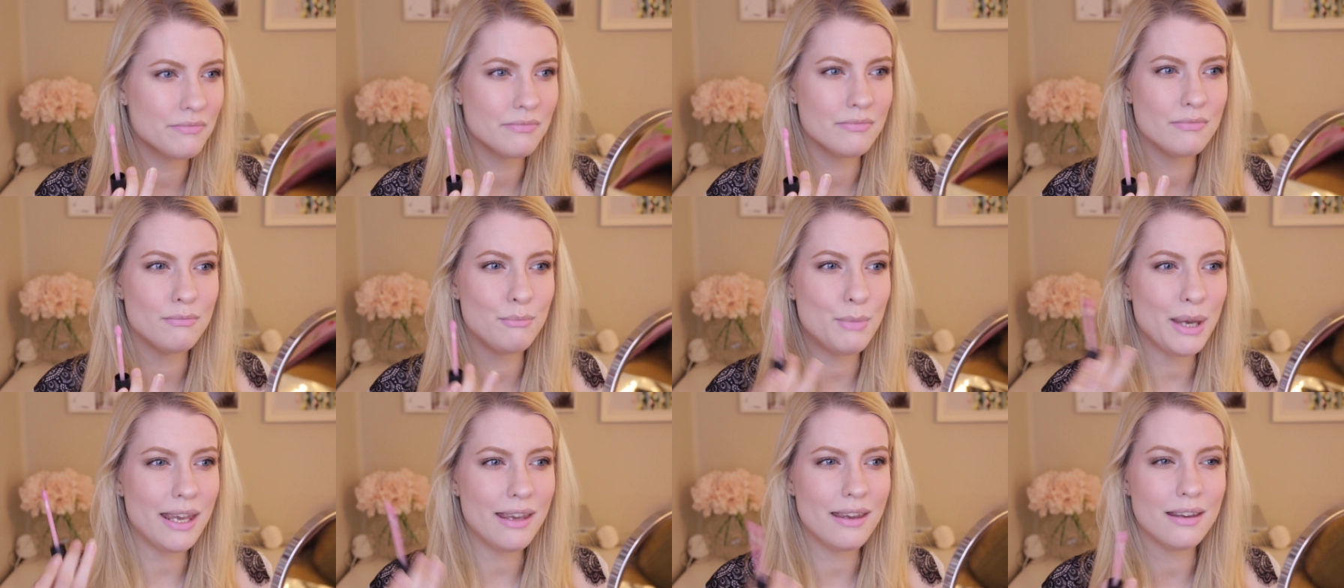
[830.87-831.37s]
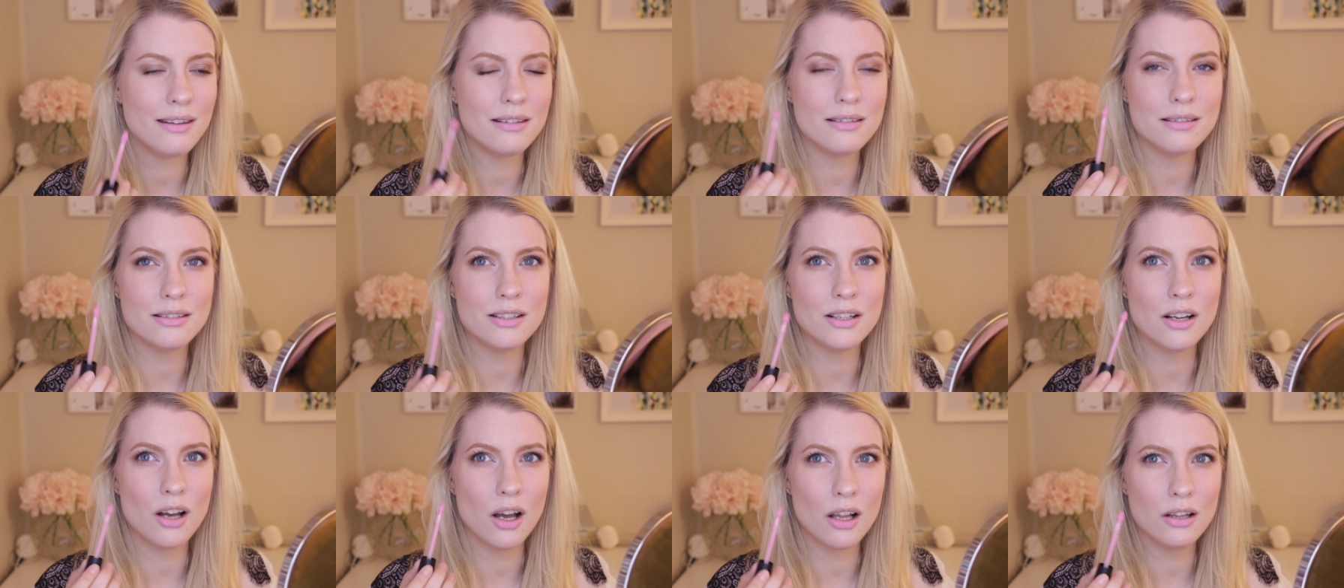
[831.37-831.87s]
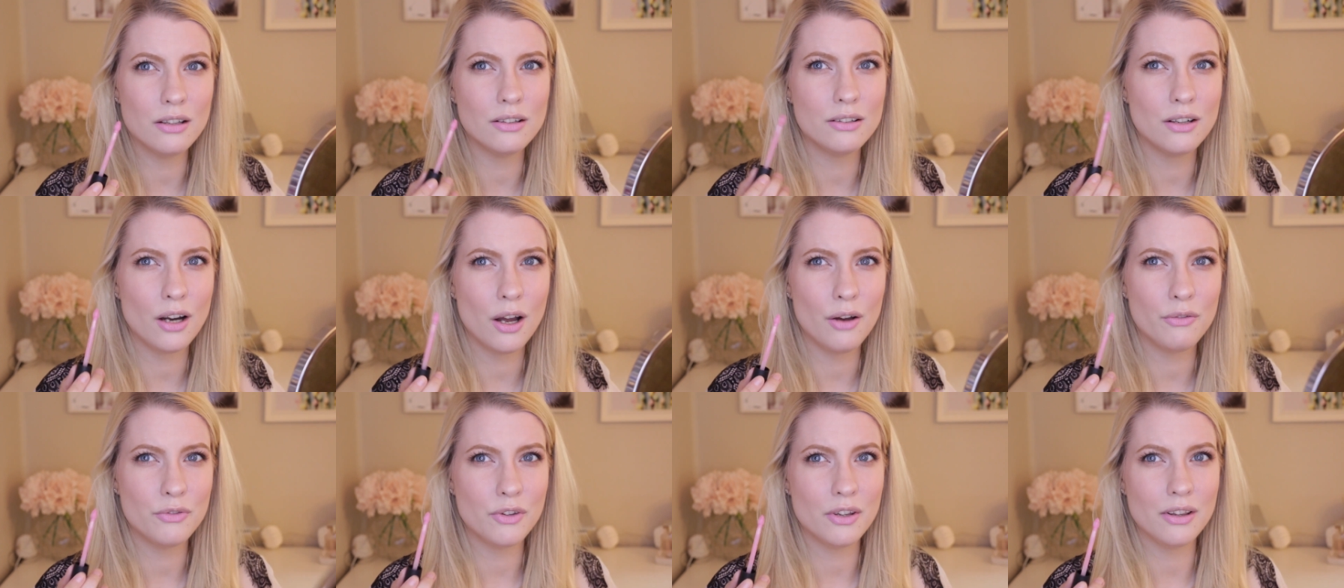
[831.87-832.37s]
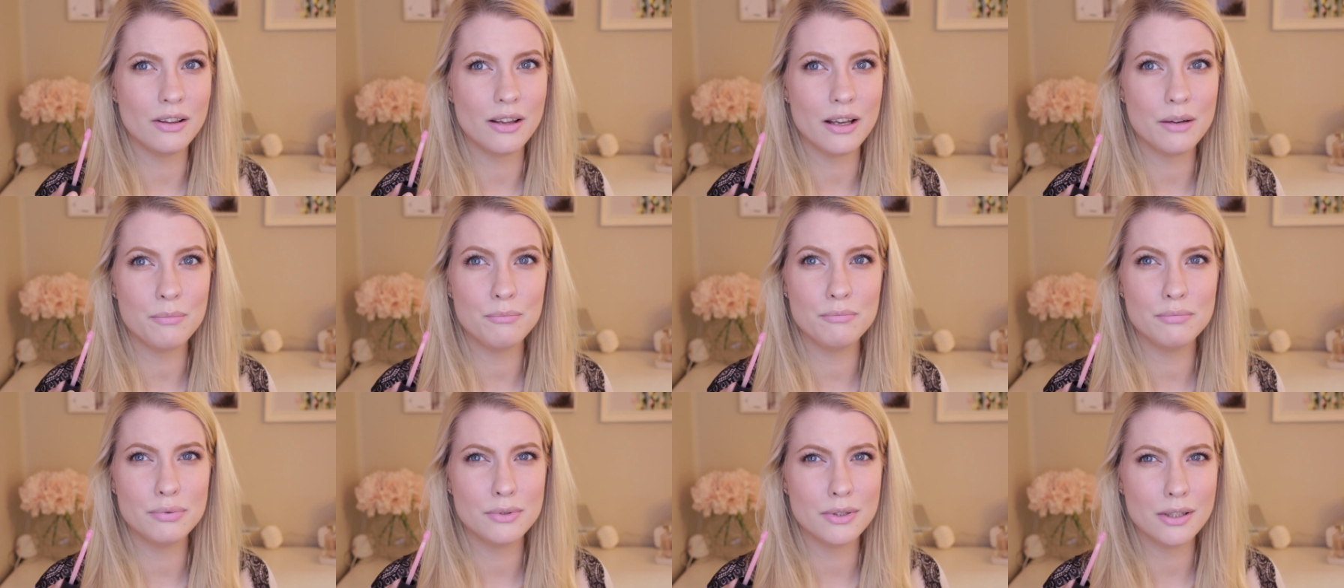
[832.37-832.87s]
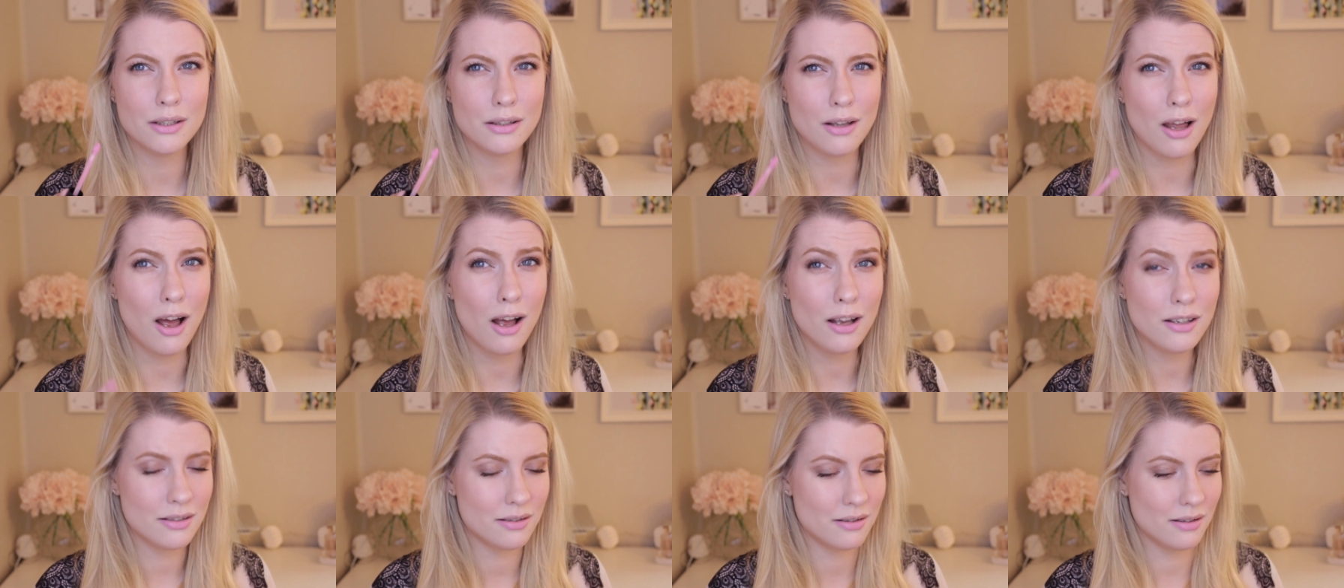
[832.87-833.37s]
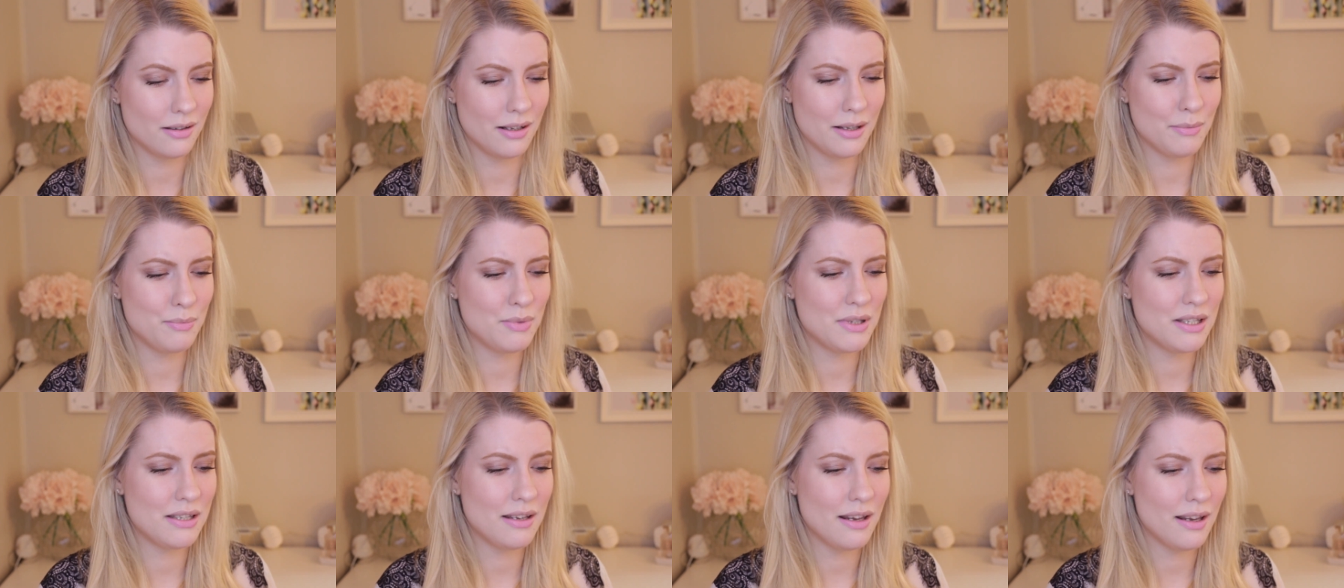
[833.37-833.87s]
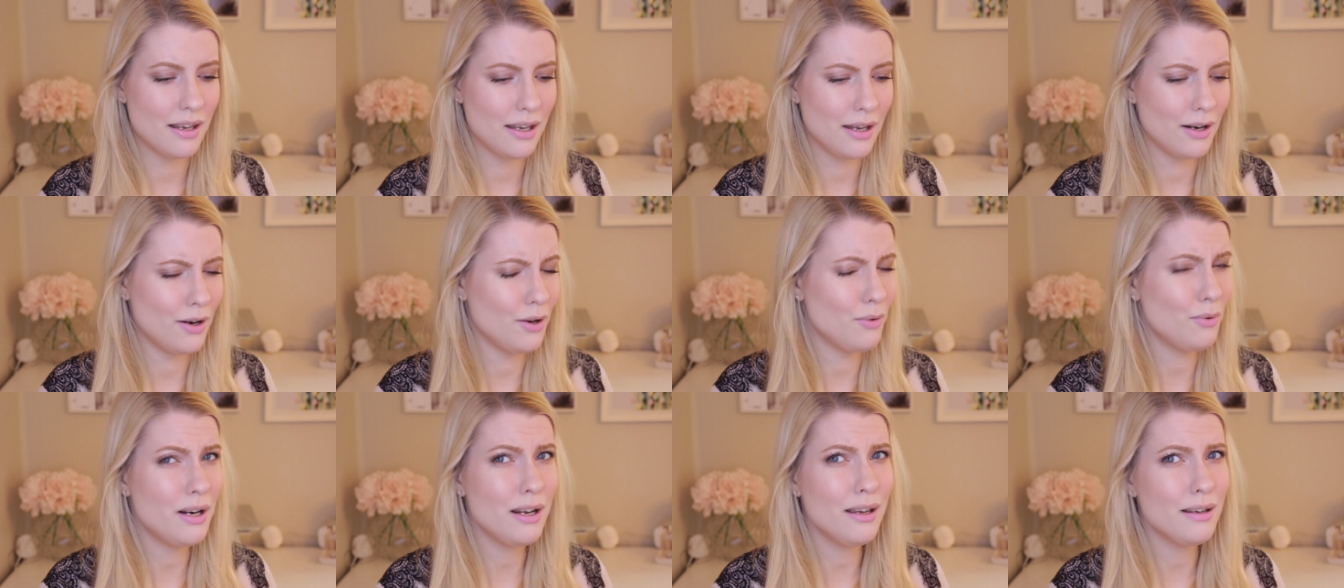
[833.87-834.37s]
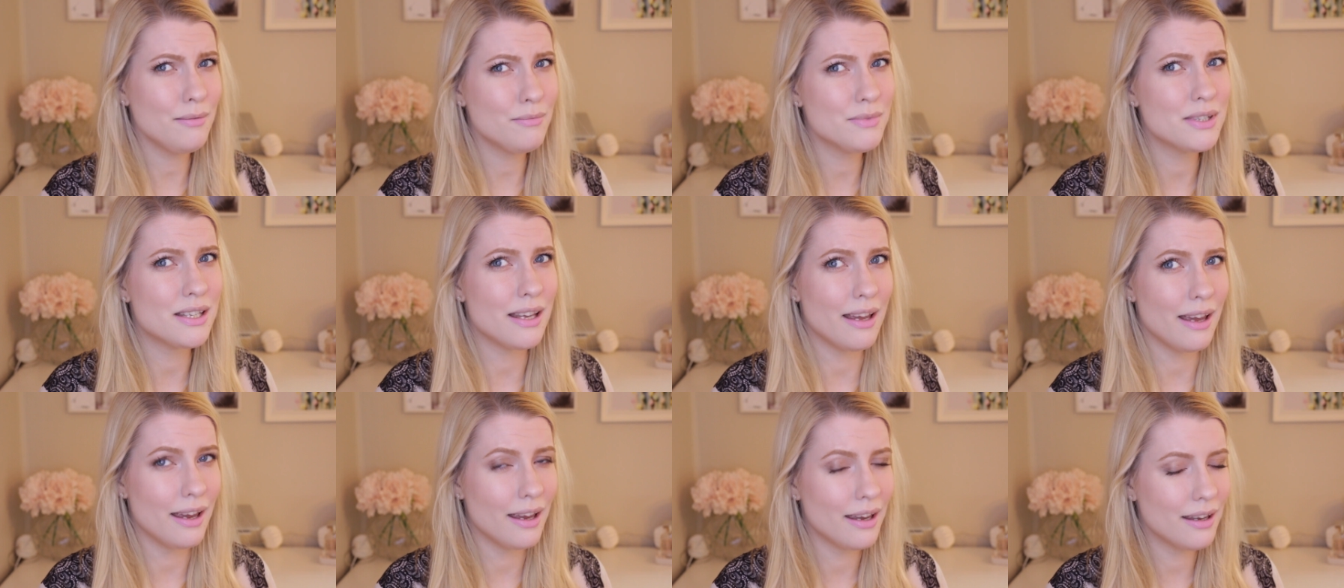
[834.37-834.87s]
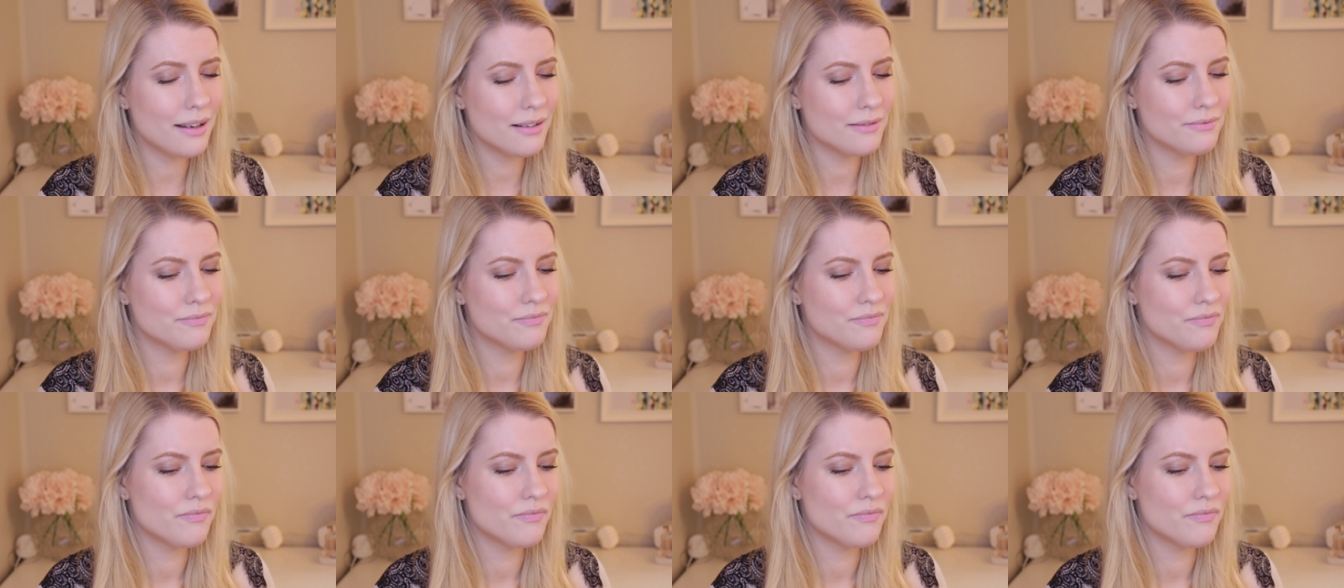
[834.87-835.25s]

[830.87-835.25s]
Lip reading: make it the color of the lip gloss, lipstick. You know what I'm saying?